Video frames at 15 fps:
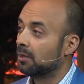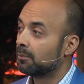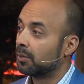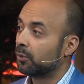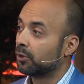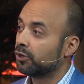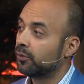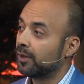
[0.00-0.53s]

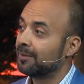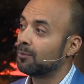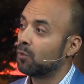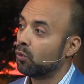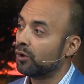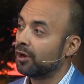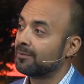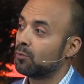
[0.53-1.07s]
But we're doing
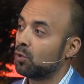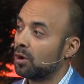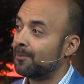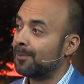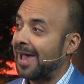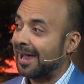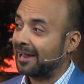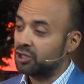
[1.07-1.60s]
more and more
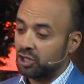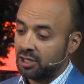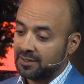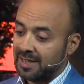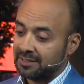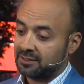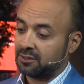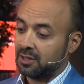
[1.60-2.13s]
packaging
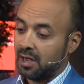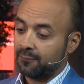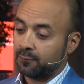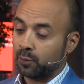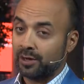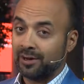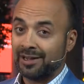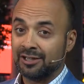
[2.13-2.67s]
that
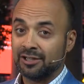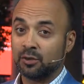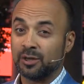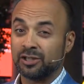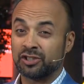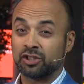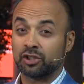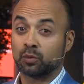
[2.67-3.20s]
software into
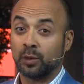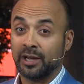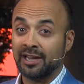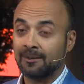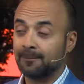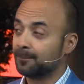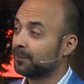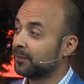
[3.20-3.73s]
a
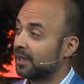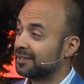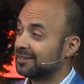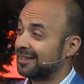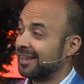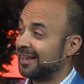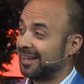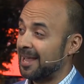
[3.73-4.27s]
suite, a
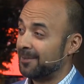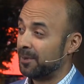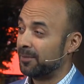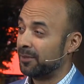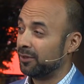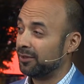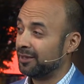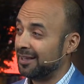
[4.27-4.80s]
set of
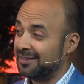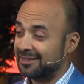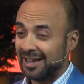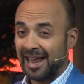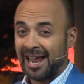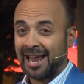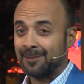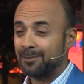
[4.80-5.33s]
capabilities
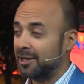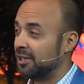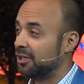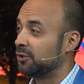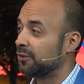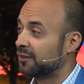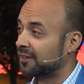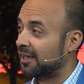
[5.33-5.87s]
aimed at a
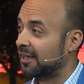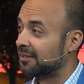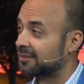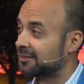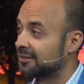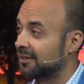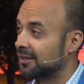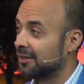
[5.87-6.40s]
use
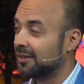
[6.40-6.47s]
case,